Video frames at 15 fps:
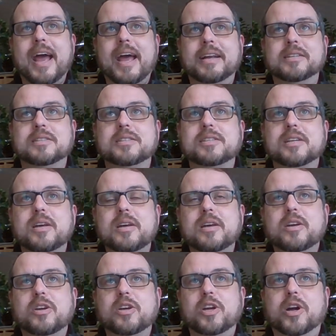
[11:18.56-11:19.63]
And,
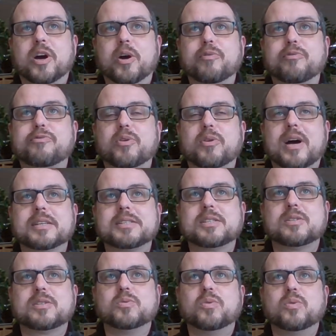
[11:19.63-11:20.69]
you know, for
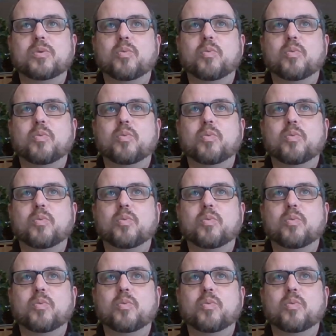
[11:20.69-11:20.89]
us,